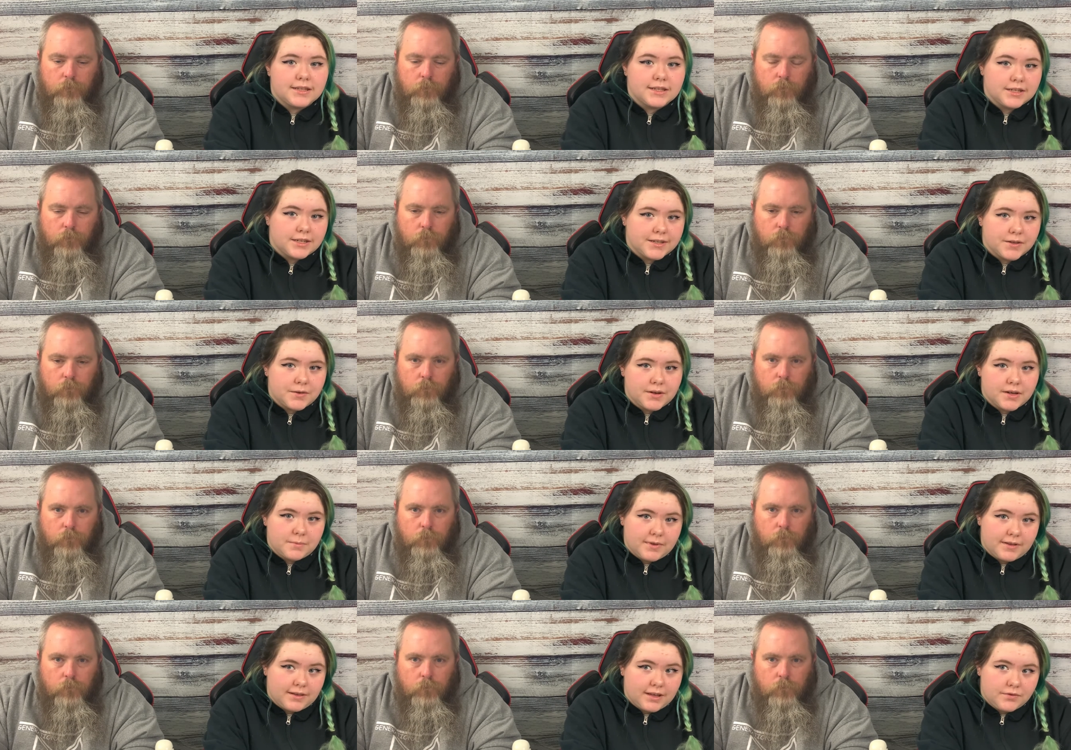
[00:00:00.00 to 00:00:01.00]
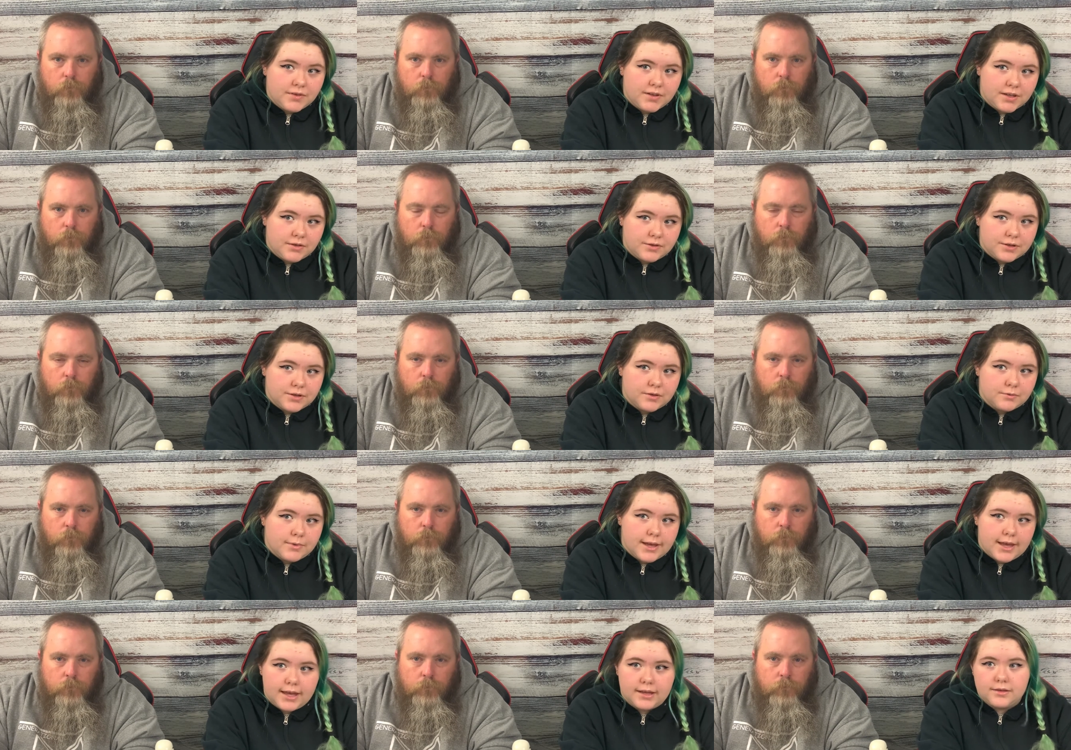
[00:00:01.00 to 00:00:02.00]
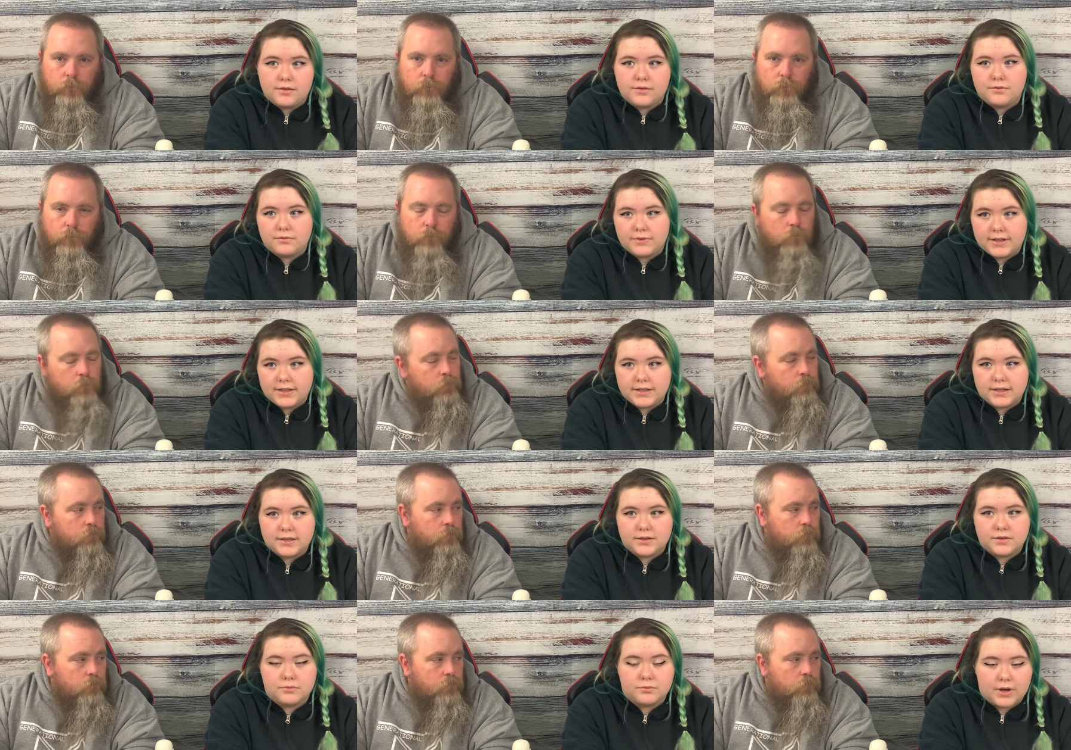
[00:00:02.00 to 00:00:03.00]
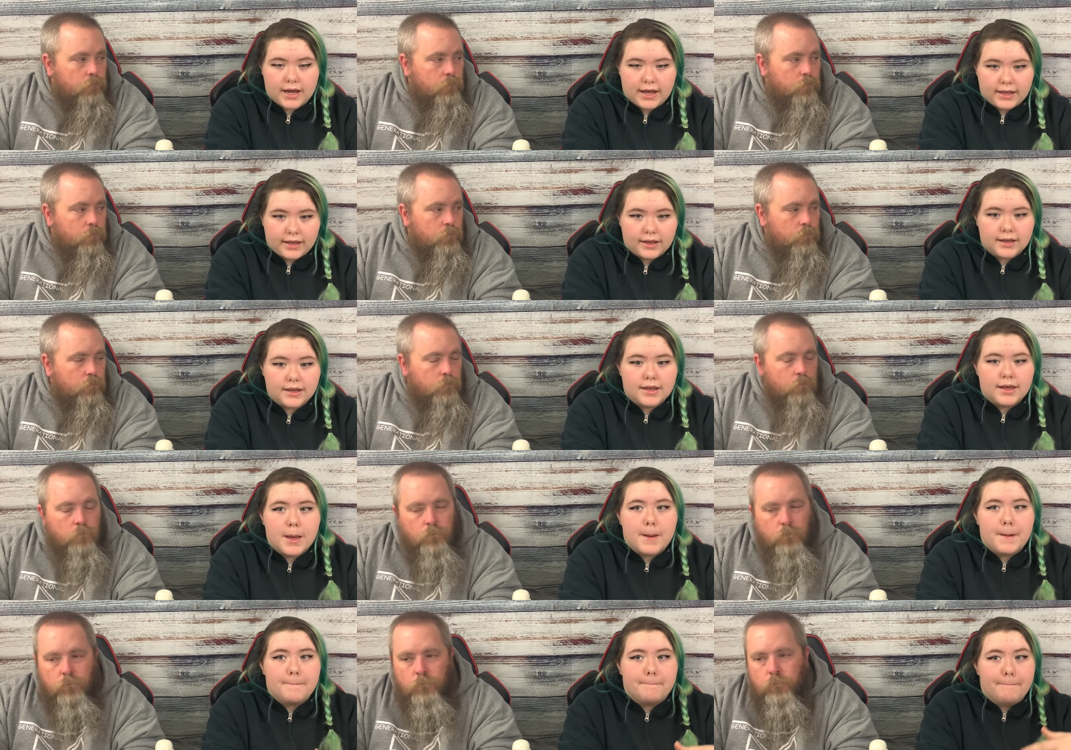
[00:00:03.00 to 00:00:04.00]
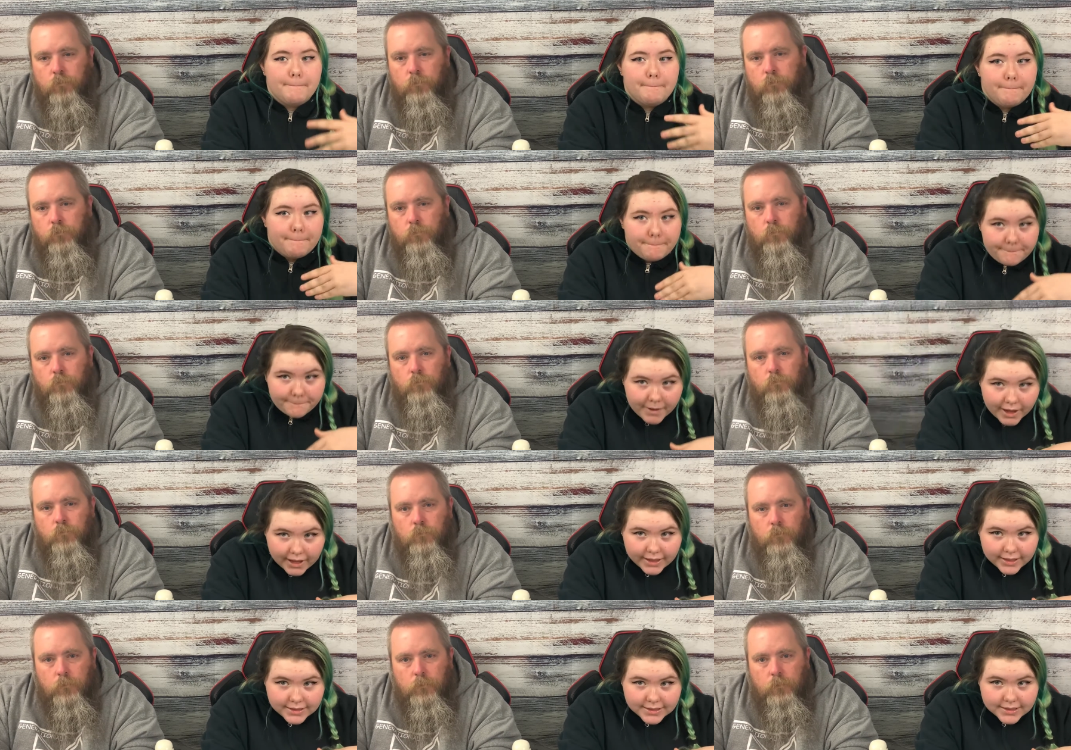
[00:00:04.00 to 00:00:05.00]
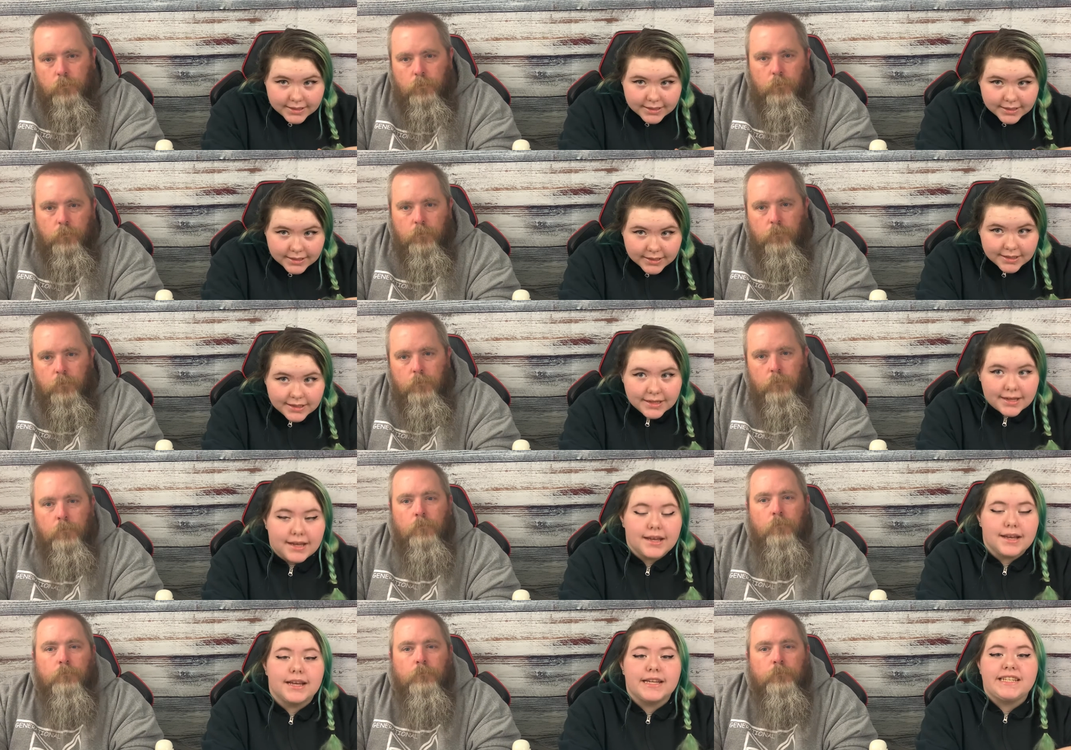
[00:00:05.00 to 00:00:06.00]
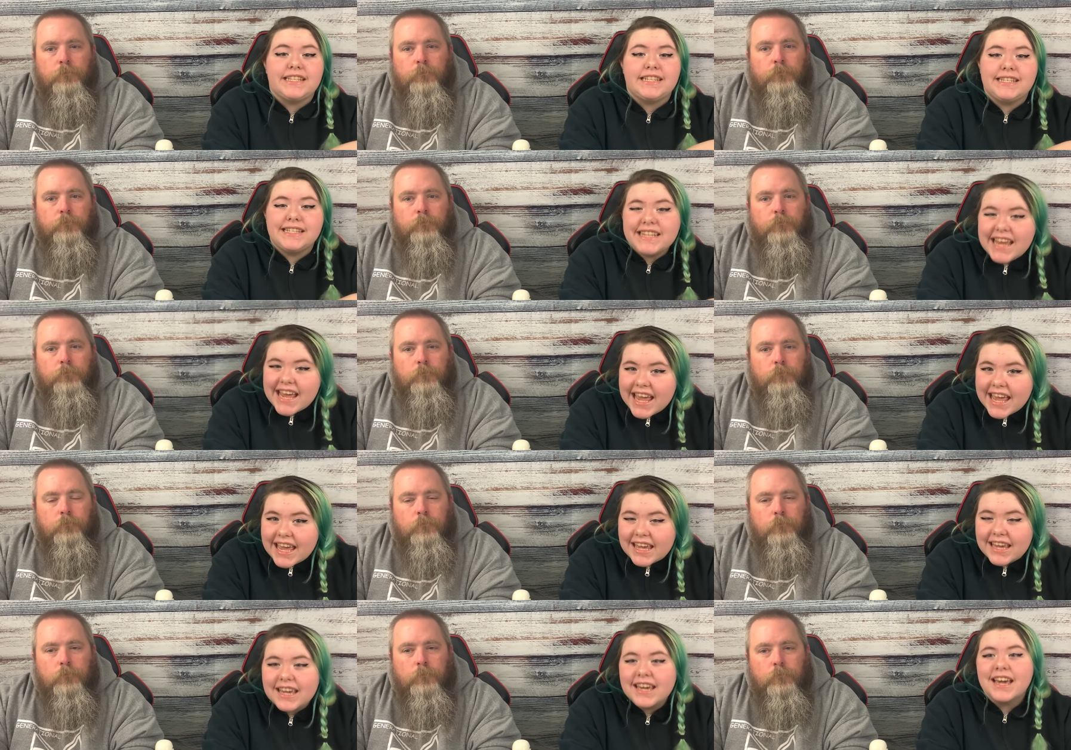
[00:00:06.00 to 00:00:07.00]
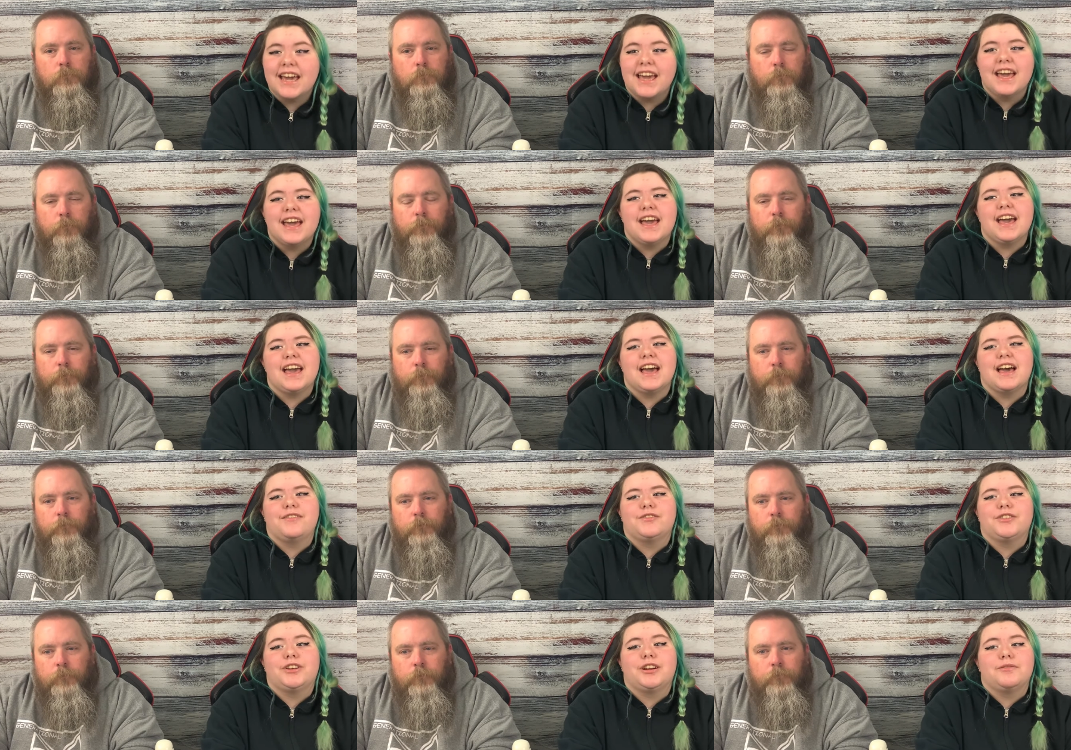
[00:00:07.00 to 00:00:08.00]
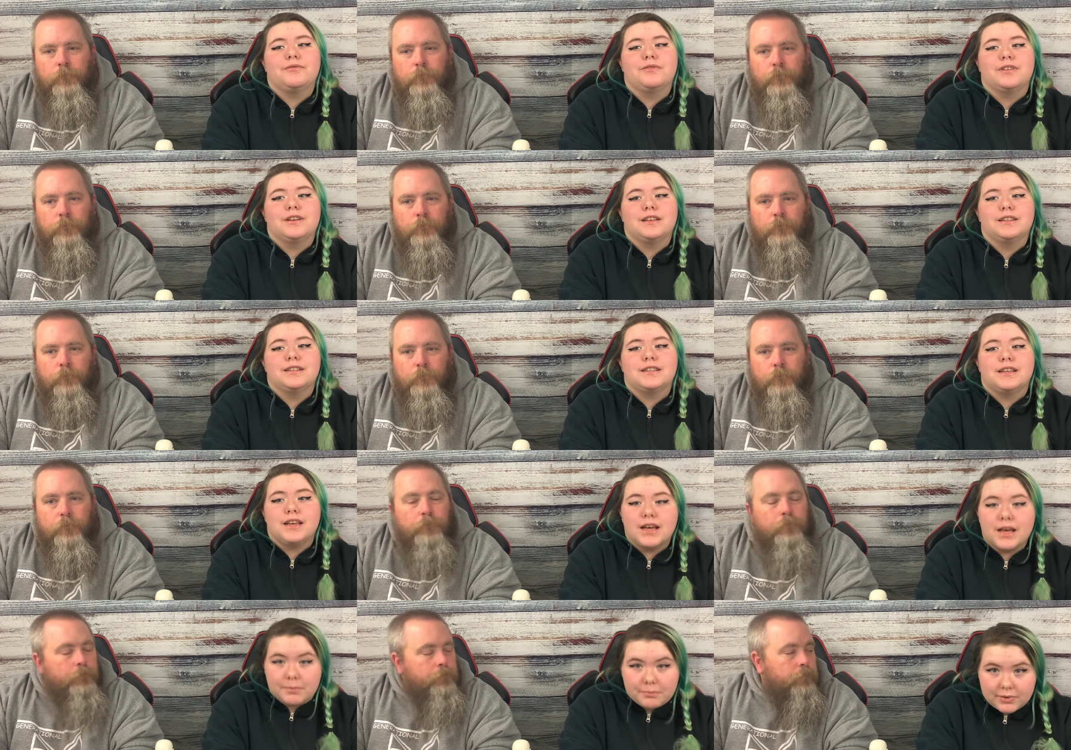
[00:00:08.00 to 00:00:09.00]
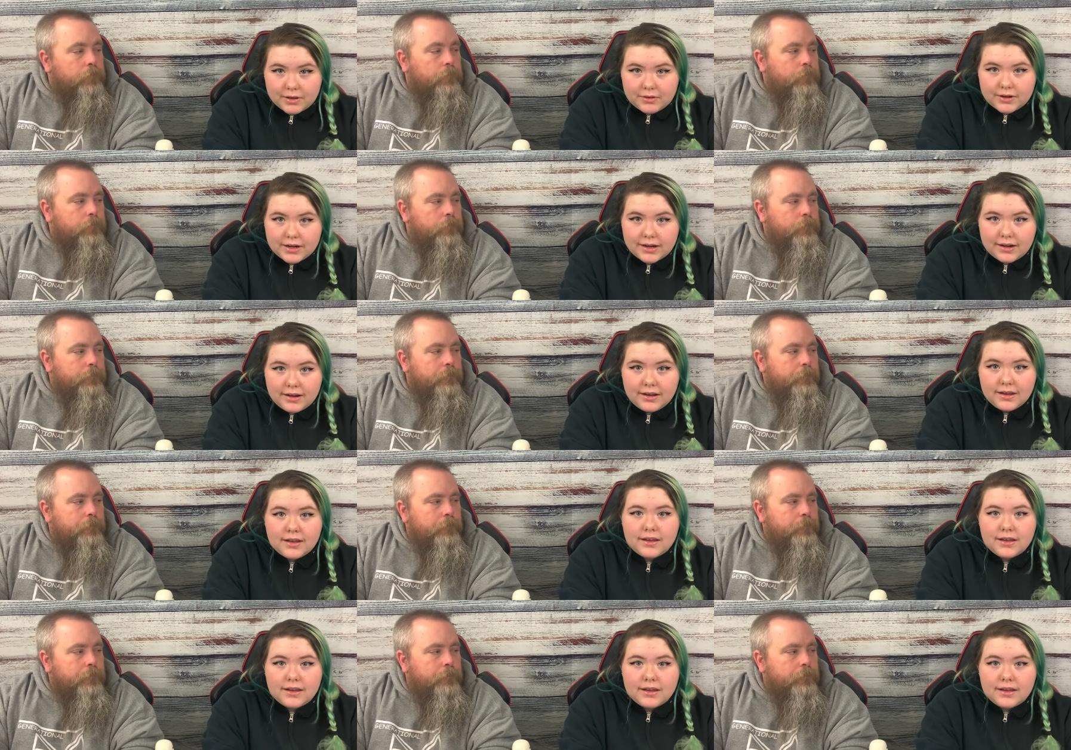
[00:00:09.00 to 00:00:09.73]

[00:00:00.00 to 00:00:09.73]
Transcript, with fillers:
Speaker 1: that she's going to be leaving YouTube and the reasons why. But a day after it was uploaded,